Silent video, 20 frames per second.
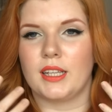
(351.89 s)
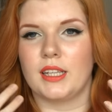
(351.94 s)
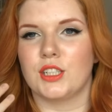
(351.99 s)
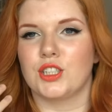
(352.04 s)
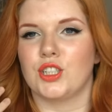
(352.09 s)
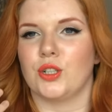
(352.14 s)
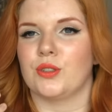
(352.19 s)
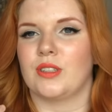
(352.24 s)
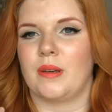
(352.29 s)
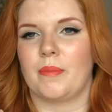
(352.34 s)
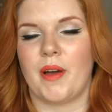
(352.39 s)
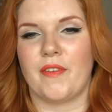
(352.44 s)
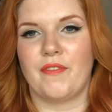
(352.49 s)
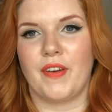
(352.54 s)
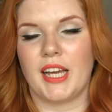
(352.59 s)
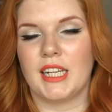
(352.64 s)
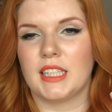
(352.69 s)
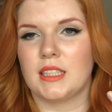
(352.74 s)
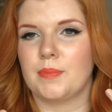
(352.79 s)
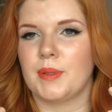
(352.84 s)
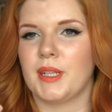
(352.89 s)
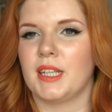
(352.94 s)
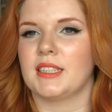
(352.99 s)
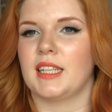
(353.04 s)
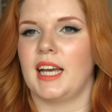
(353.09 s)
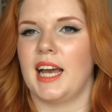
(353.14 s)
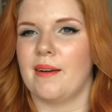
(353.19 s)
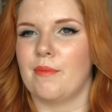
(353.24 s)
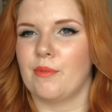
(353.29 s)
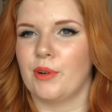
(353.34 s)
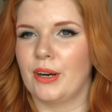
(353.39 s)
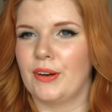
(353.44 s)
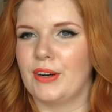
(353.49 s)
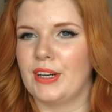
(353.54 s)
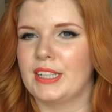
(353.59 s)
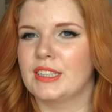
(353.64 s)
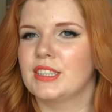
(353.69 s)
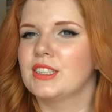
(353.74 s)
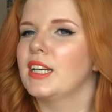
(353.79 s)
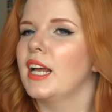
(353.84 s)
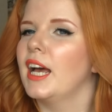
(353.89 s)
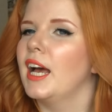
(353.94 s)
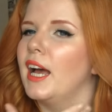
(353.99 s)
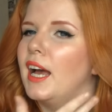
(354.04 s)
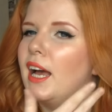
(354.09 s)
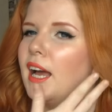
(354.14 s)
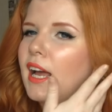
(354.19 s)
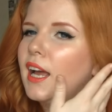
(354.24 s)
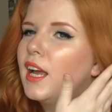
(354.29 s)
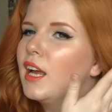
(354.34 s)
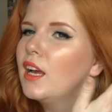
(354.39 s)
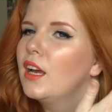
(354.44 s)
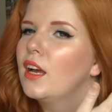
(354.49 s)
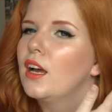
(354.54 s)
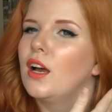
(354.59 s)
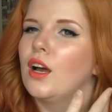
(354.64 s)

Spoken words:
it shows on my face because I am wearing it today.